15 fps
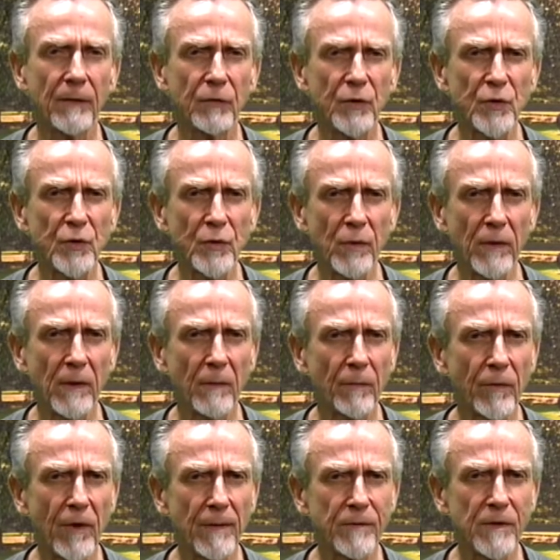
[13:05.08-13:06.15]
shirt,
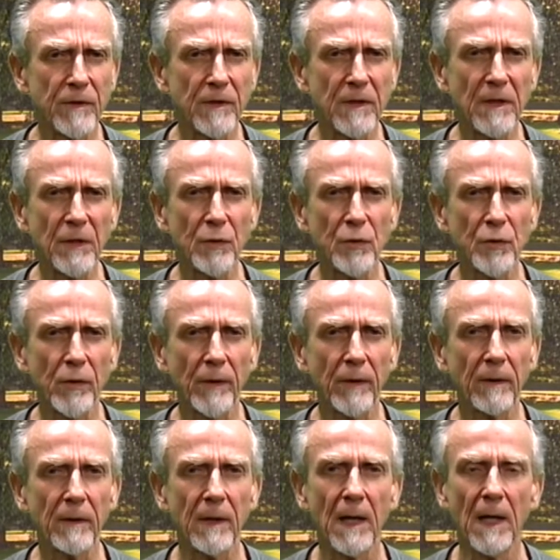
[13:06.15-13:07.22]
perhaps a
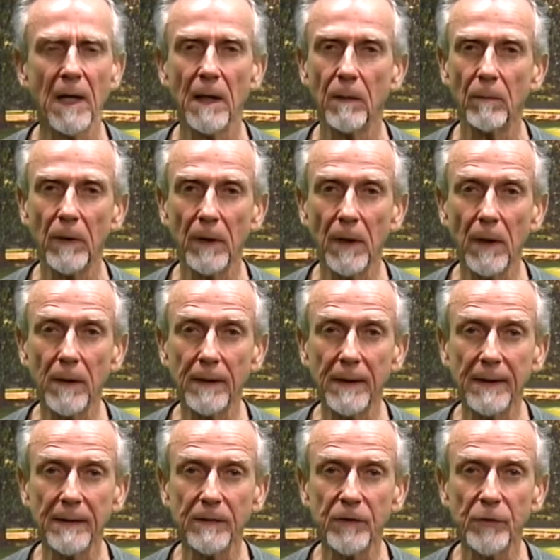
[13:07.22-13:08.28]
t-shirt,
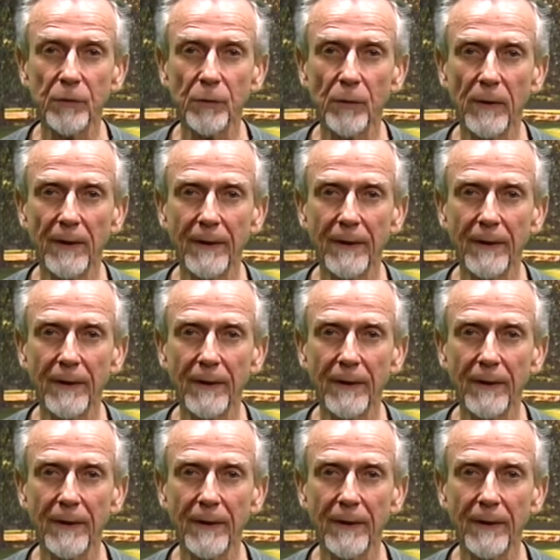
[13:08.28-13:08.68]
belonging to